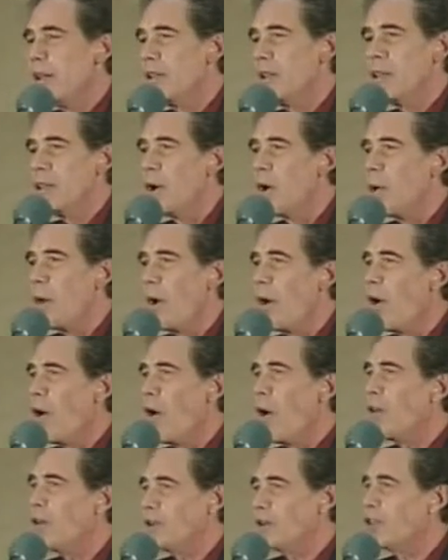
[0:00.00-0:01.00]
you know, all,
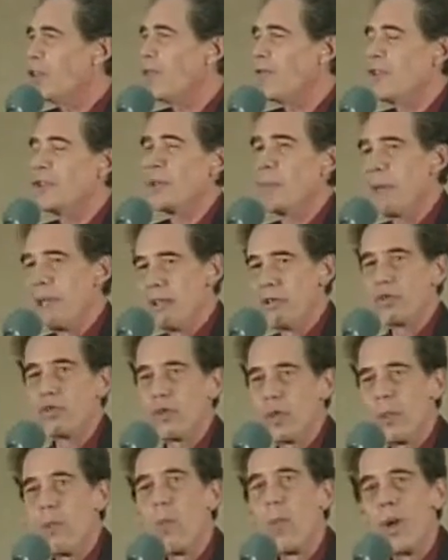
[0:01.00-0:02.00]
all the stuff that the
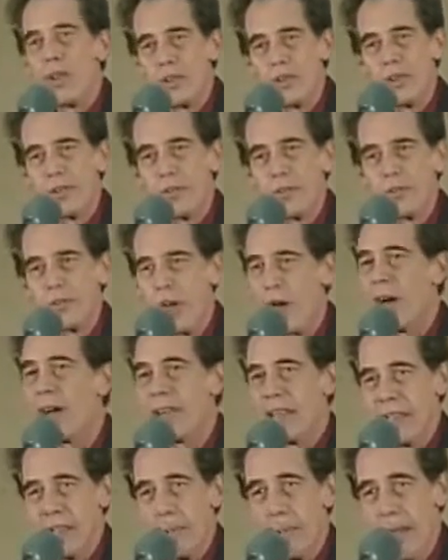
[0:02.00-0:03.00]
mainstream wasn't
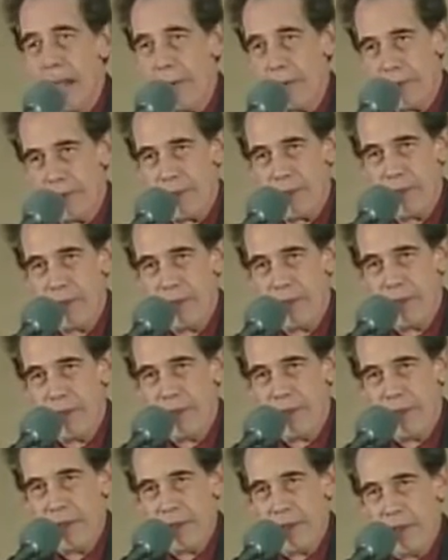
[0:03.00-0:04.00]
talking about.
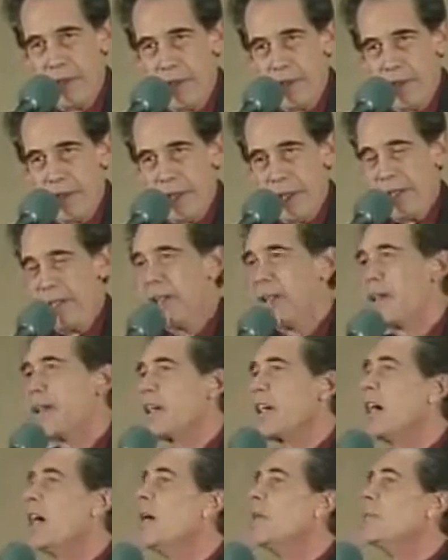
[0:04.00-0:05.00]
And here
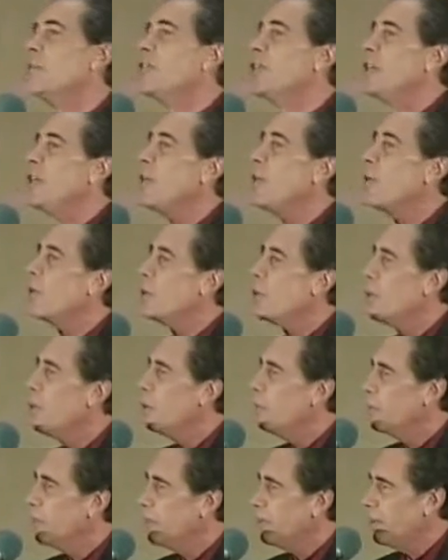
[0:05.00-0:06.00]
comes the
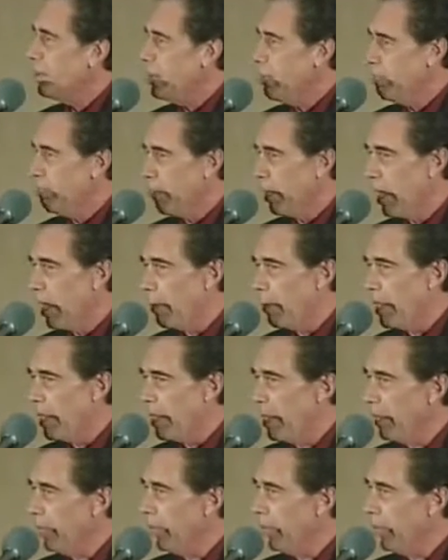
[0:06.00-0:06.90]
Oklahoma City bombing.